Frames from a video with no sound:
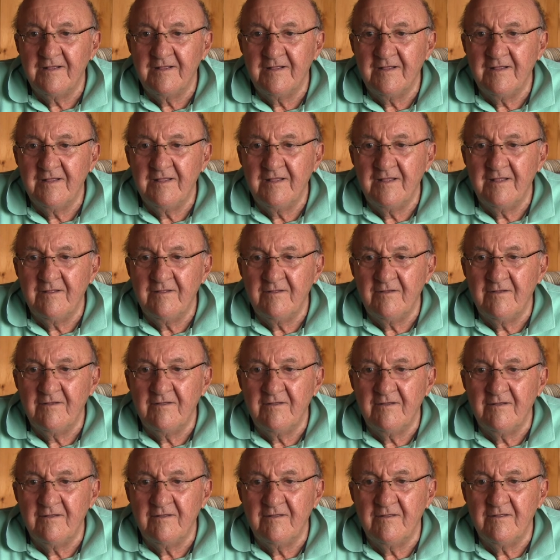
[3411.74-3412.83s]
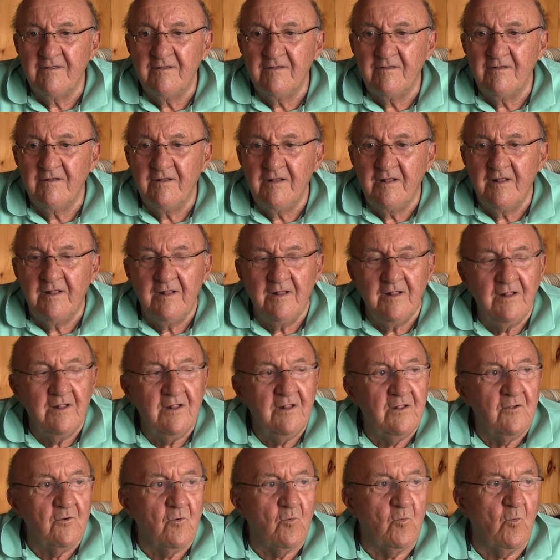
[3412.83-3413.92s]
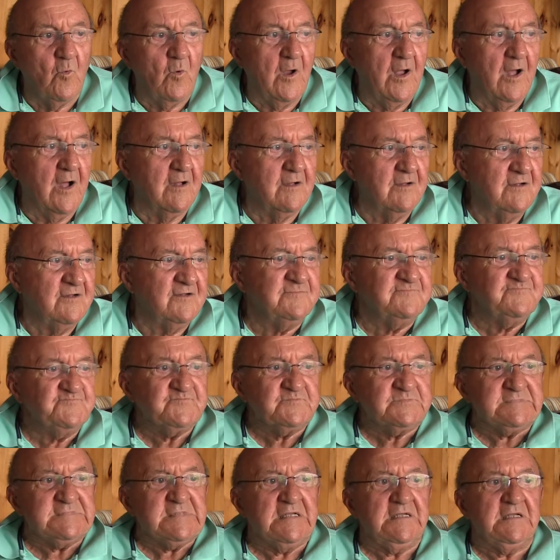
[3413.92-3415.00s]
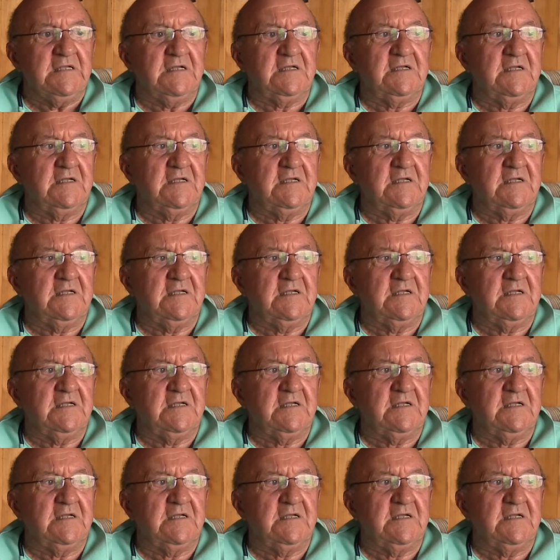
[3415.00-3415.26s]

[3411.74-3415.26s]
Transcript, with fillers: Not when it comes to selling. Not when well, it comes to selling grain.